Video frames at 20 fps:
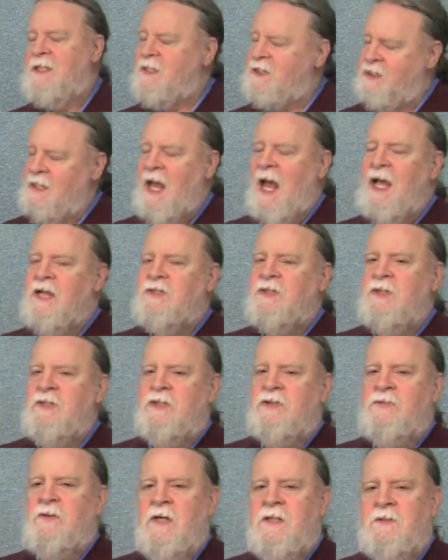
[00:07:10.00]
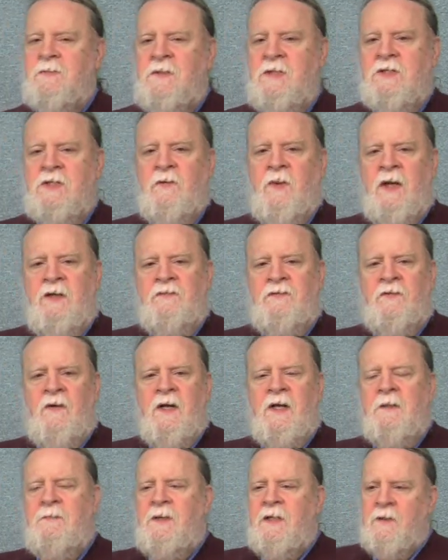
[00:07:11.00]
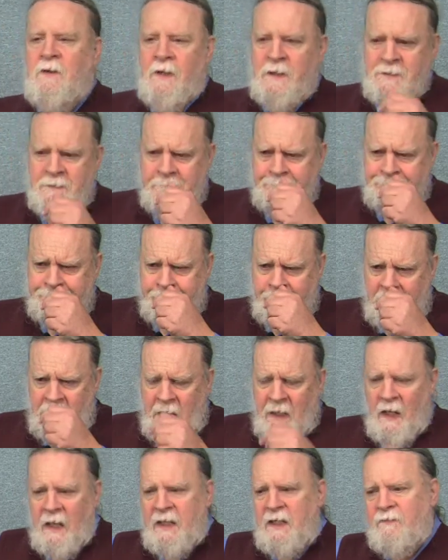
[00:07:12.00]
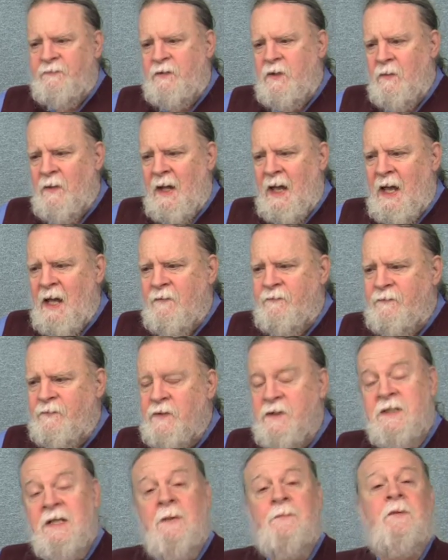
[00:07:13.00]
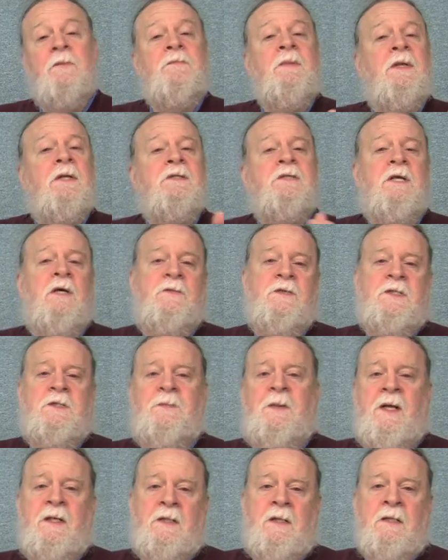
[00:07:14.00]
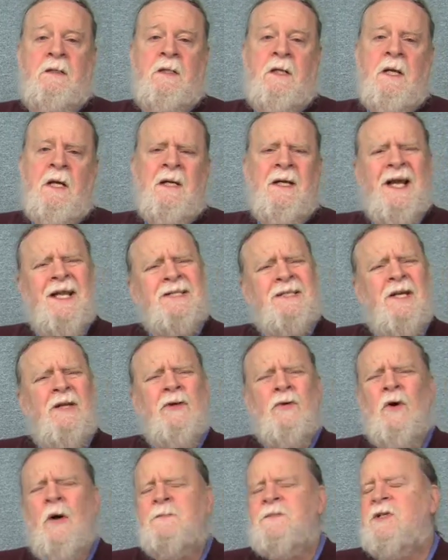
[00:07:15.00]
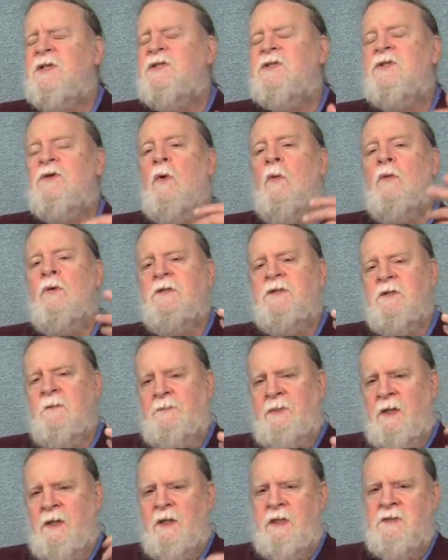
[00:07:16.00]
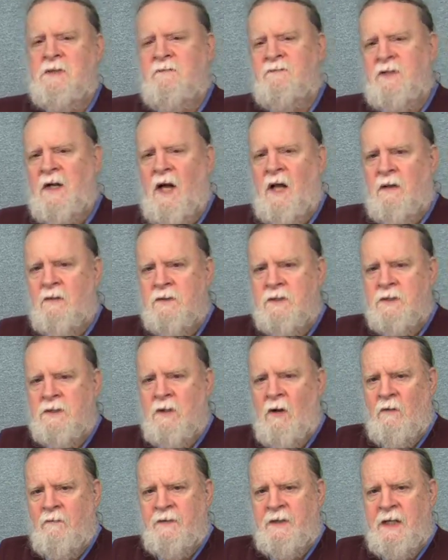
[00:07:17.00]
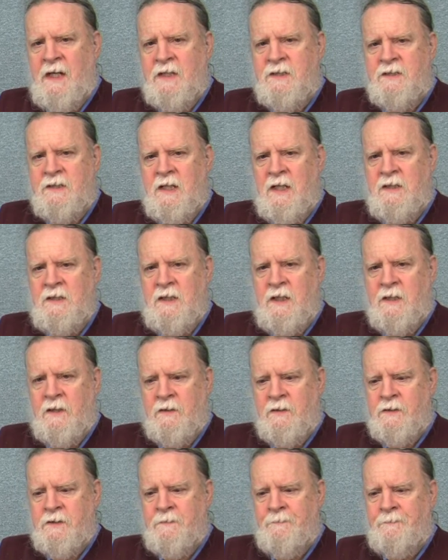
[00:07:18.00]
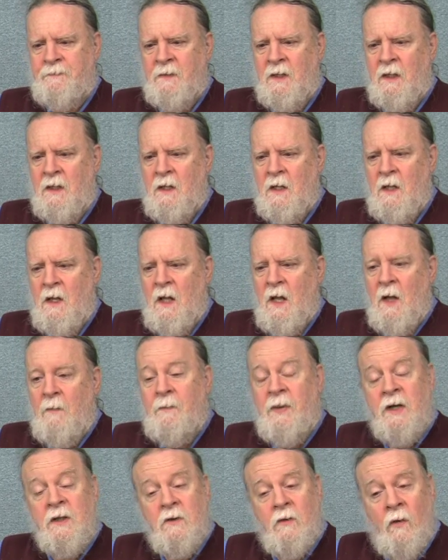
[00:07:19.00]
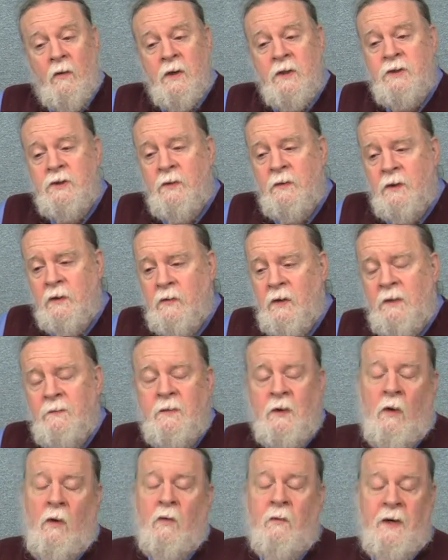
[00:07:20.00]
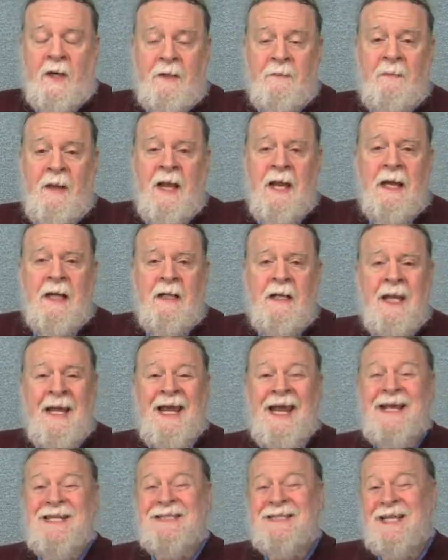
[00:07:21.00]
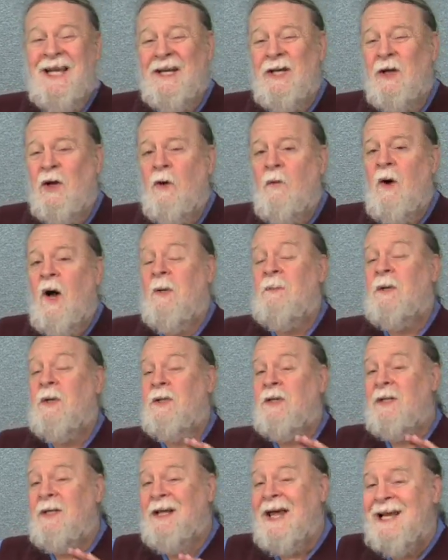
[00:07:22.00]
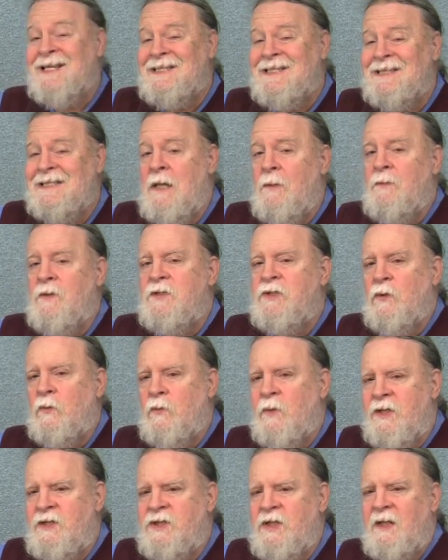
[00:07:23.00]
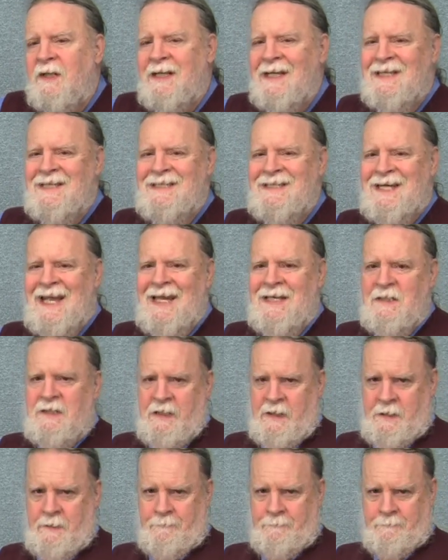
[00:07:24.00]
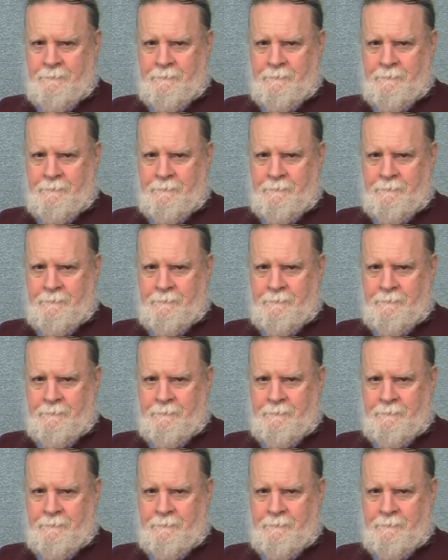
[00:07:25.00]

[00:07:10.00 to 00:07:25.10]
this actually strikes me as quite funny because if you have, for example, military spending, that's going to go up scores of billions of dollars over the next 10 years. But according to an agreement already made, it's going to go up less than was originally intended.